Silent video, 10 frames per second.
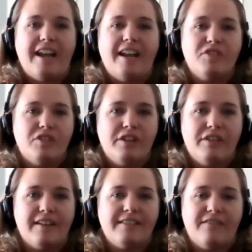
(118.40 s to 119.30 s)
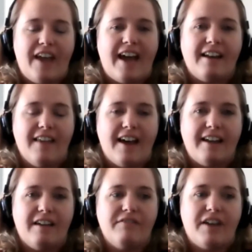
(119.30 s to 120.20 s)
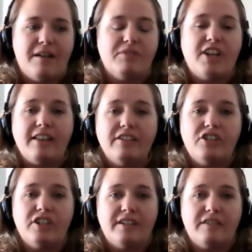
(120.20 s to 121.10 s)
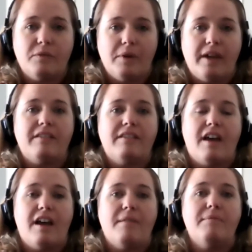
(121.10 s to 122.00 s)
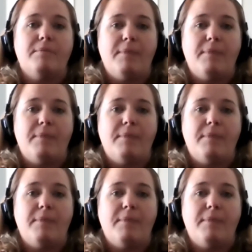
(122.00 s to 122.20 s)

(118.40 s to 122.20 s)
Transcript: And I'm sure you guys have had a lot of challenges with the